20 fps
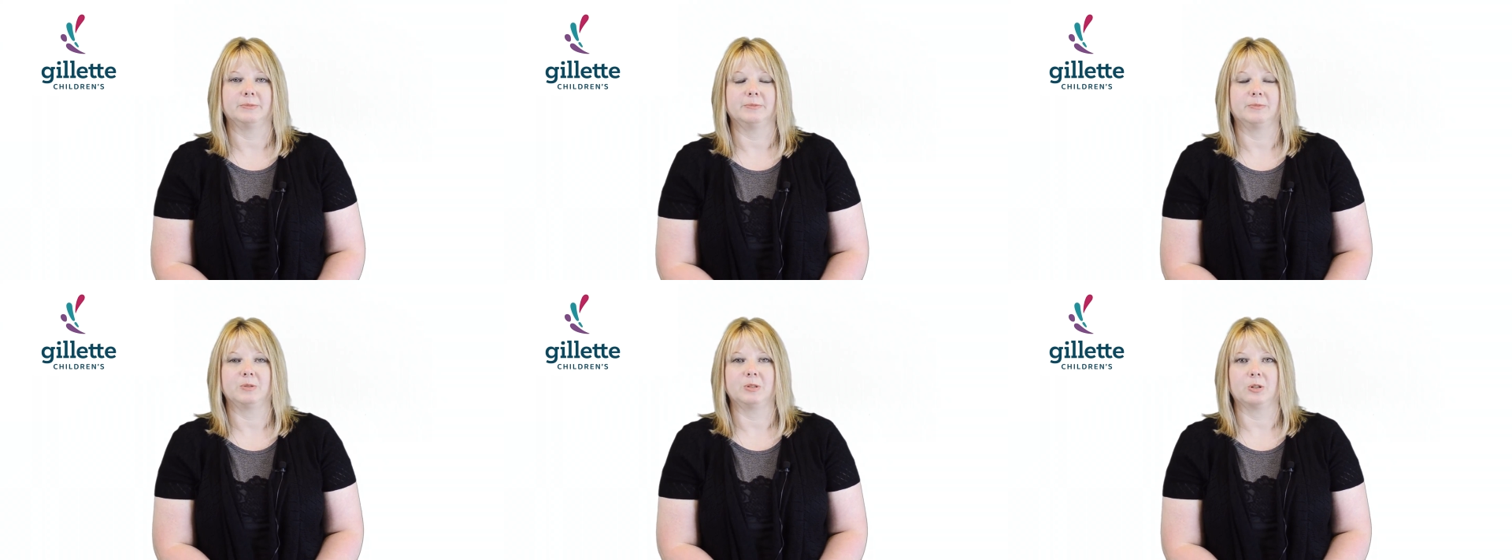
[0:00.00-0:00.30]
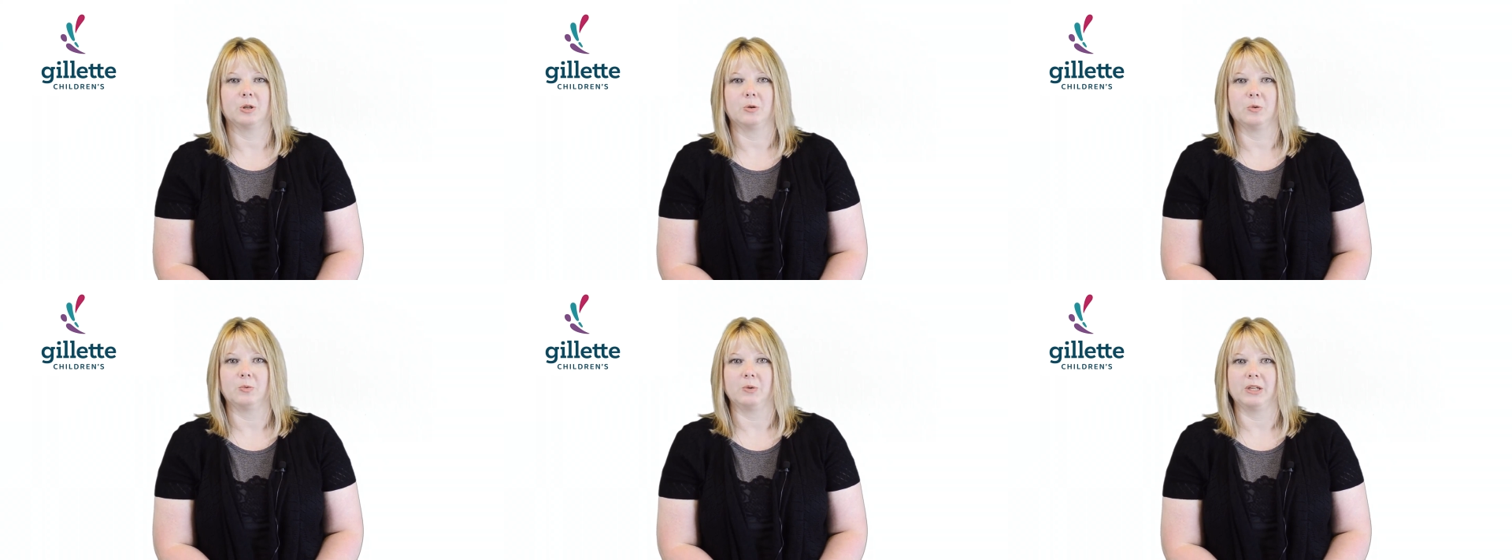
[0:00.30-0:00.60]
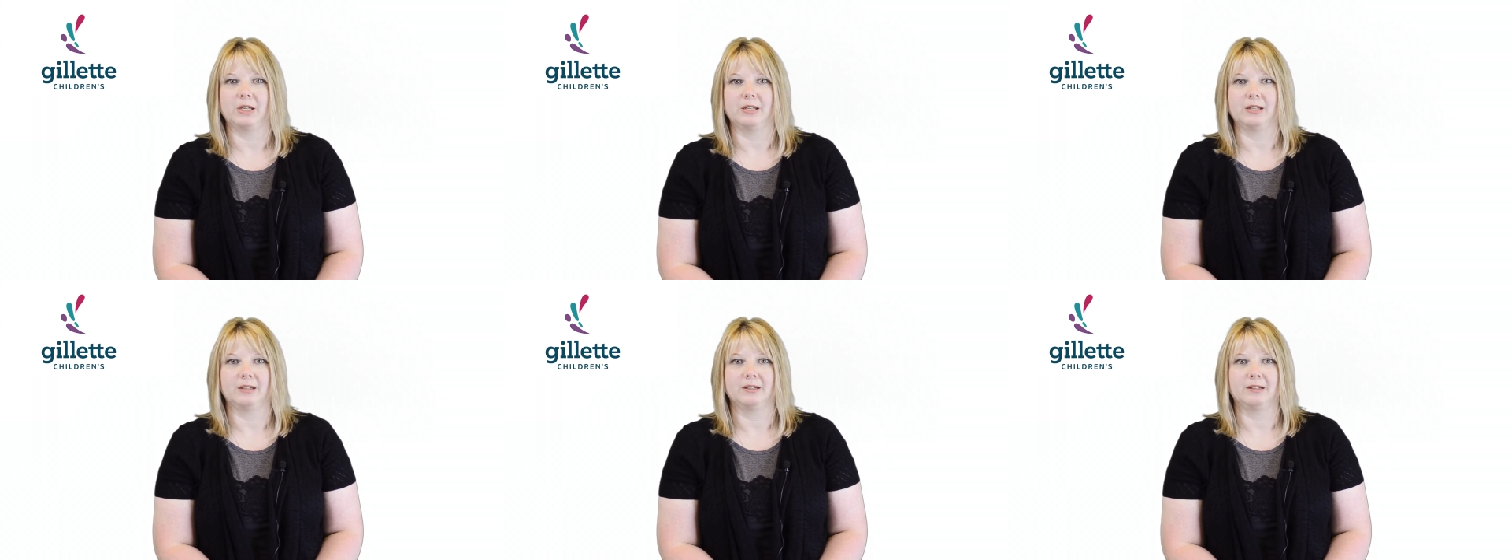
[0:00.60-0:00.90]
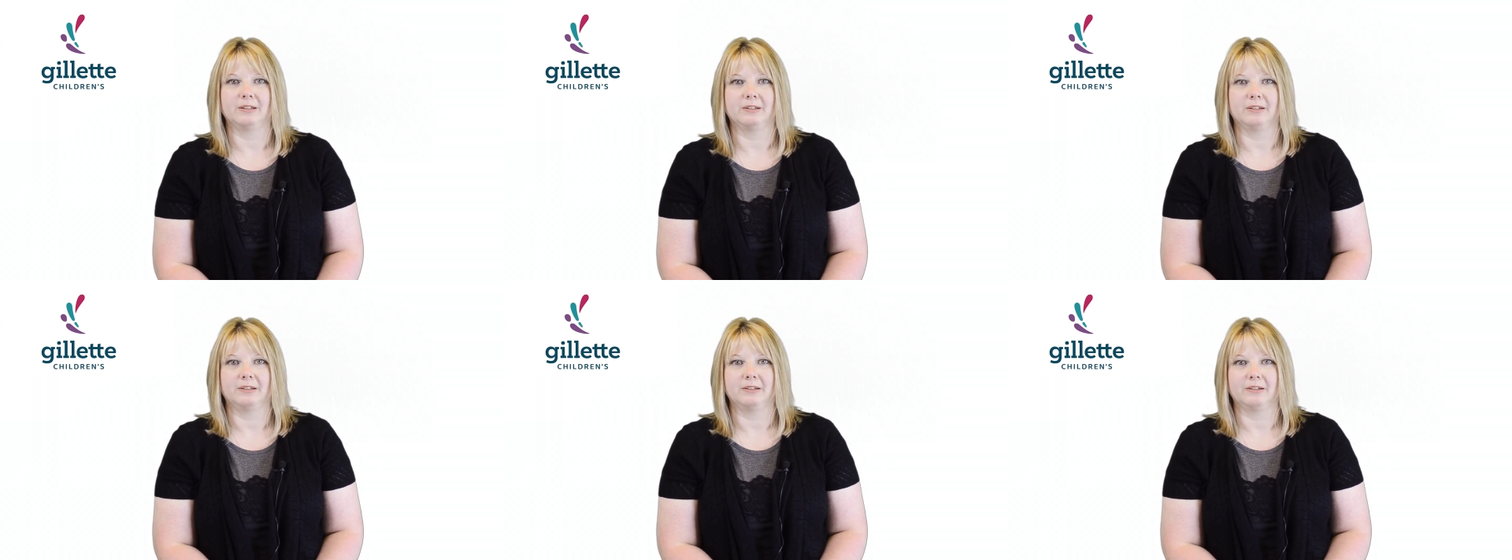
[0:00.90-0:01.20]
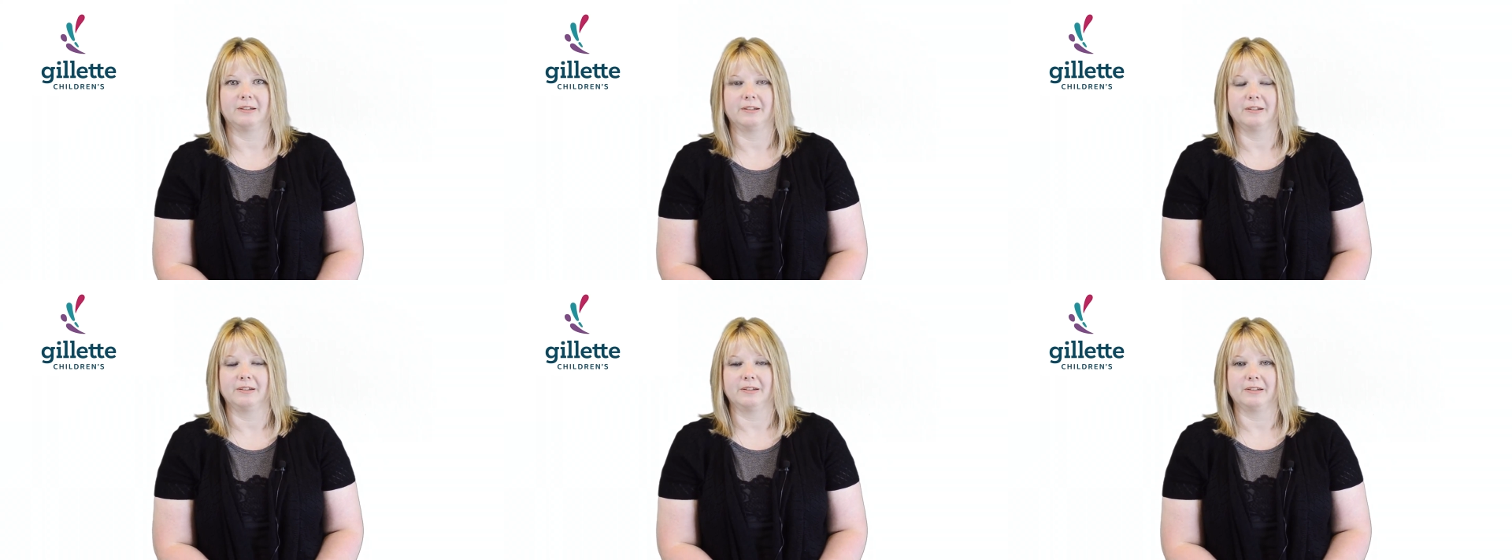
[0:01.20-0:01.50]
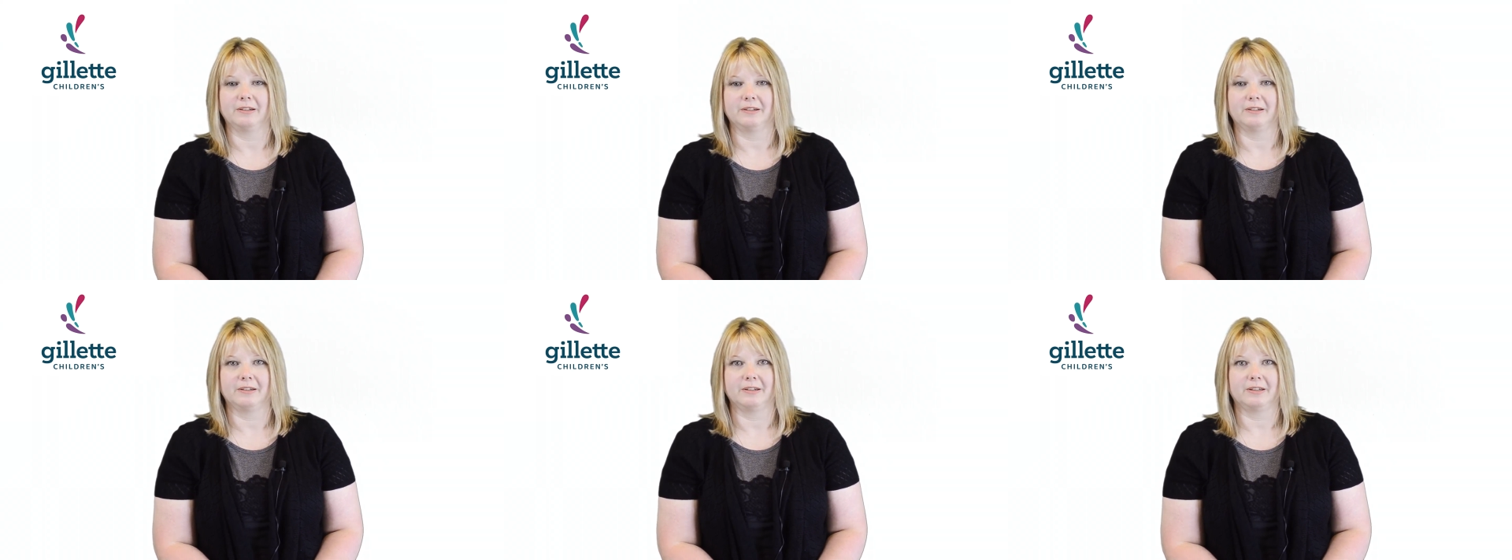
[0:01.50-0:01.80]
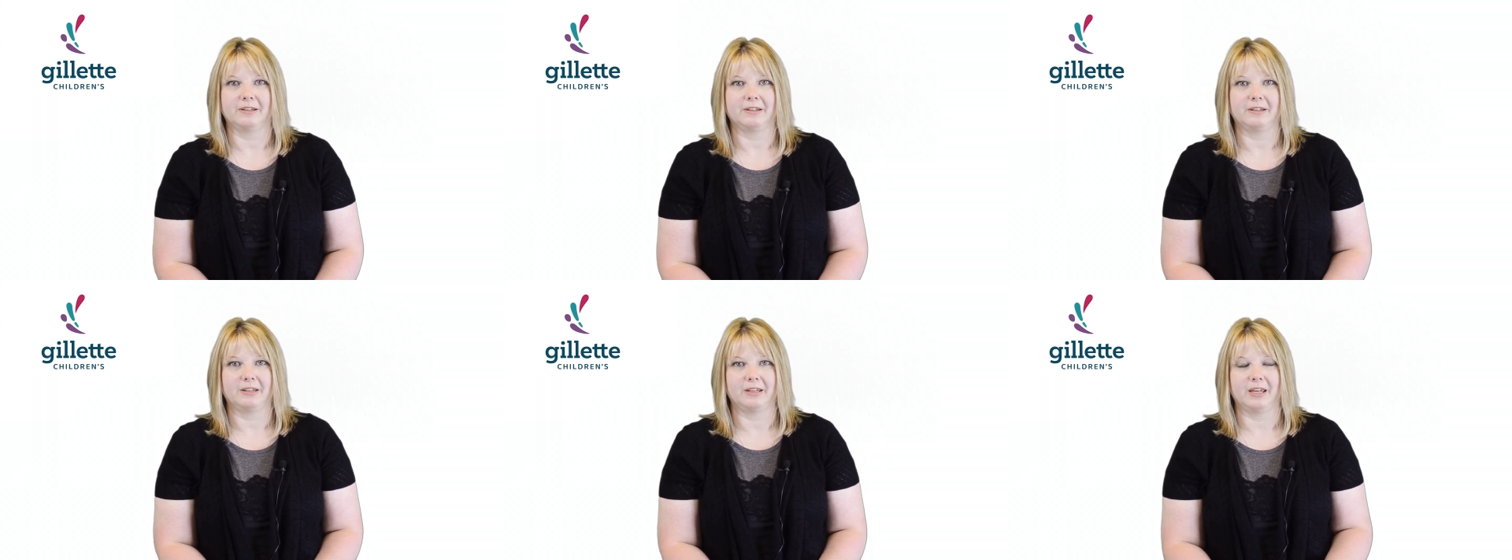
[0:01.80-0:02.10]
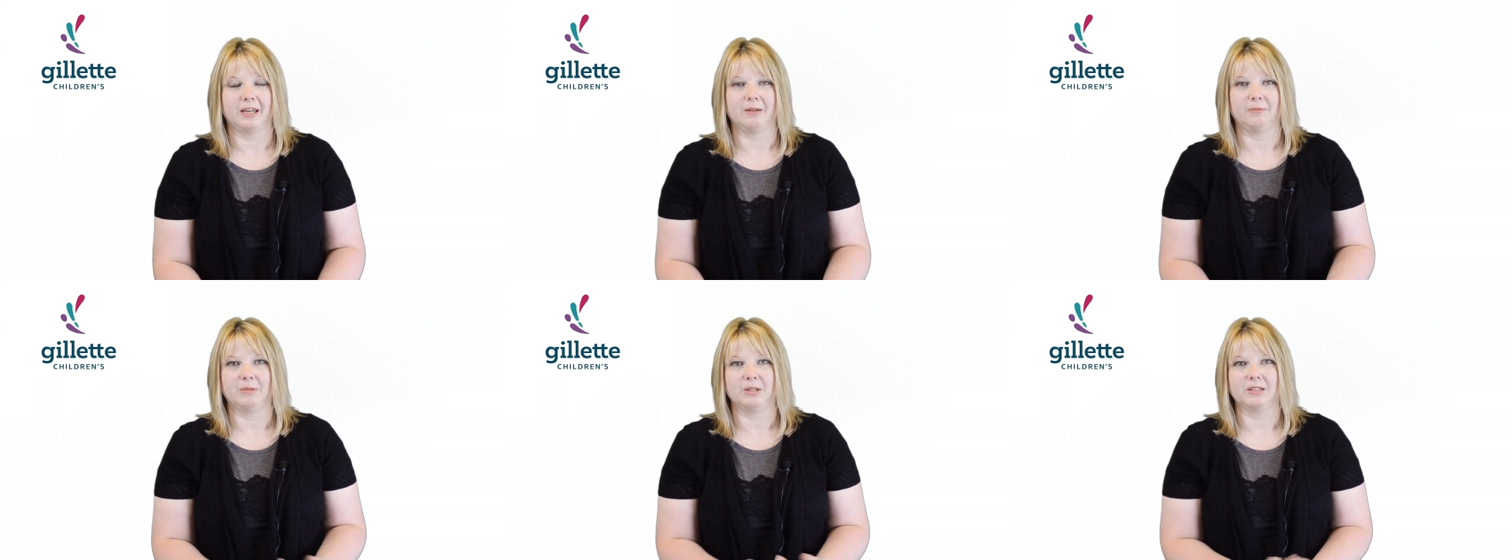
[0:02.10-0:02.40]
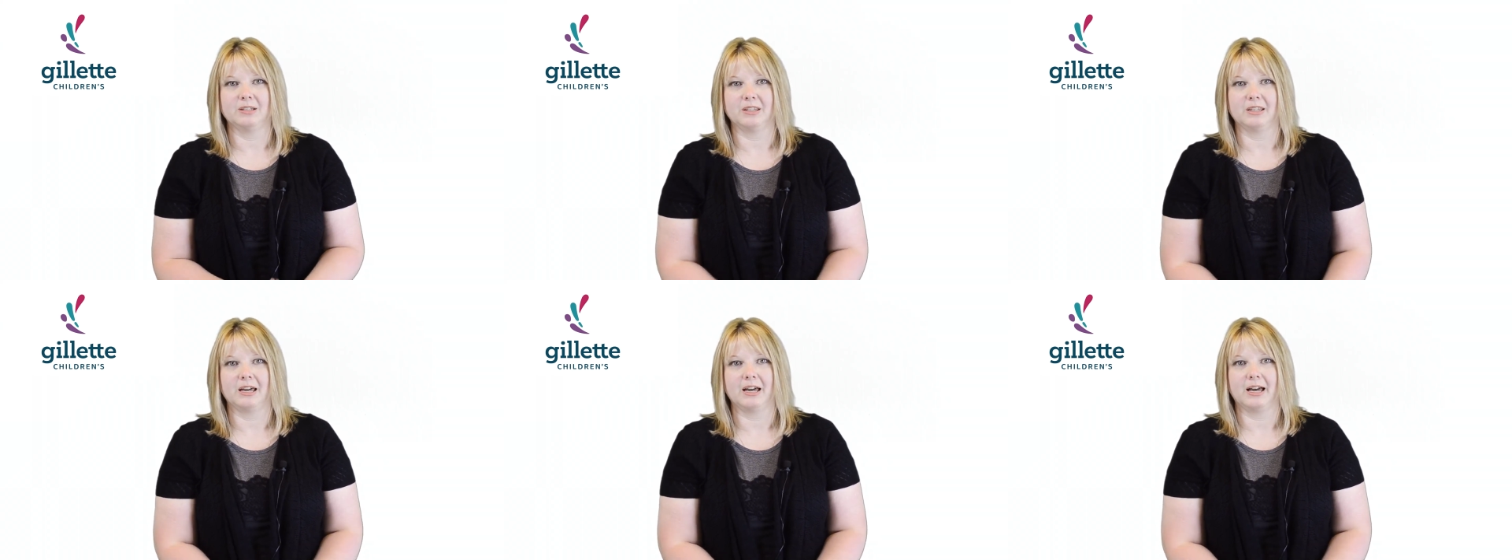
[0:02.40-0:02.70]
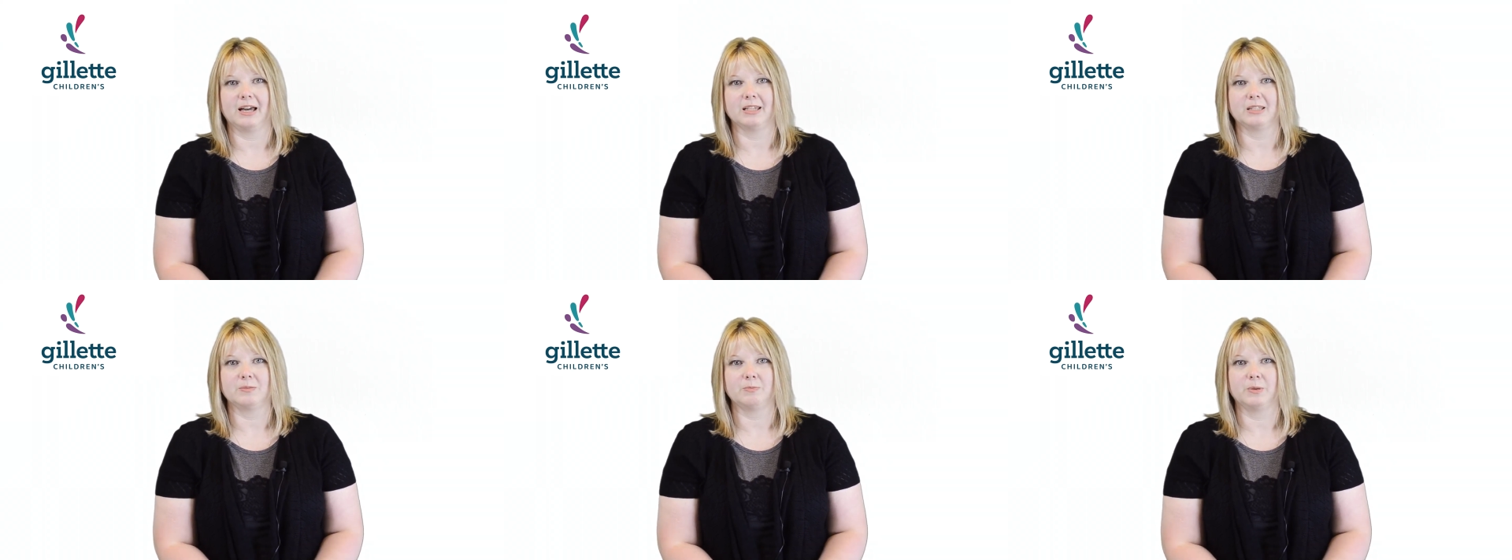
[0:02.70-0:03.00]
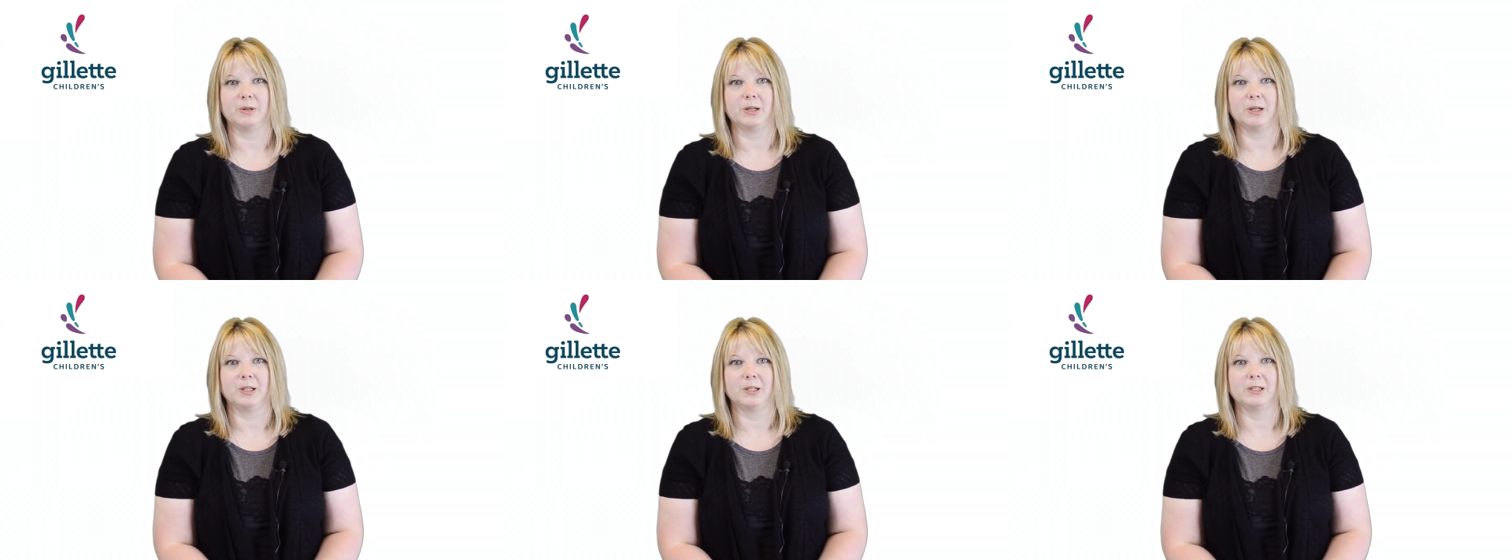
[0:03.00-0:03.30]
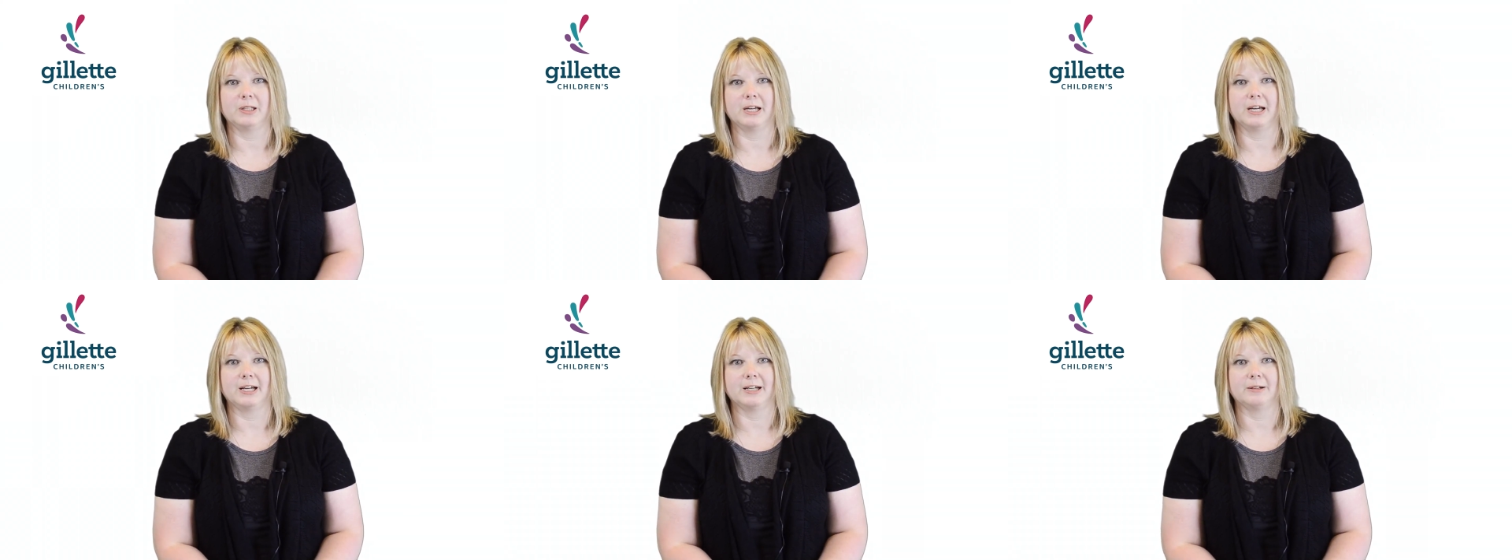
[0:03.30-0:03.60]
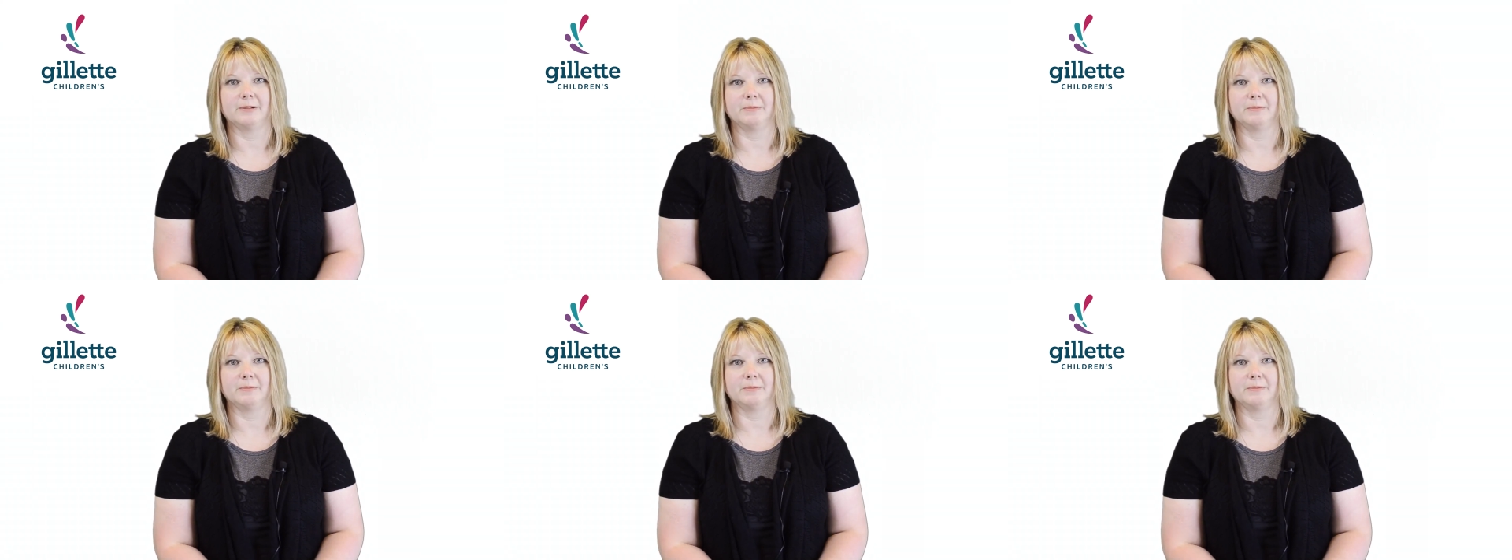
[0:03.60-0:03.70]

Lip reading: So we came into the hospital.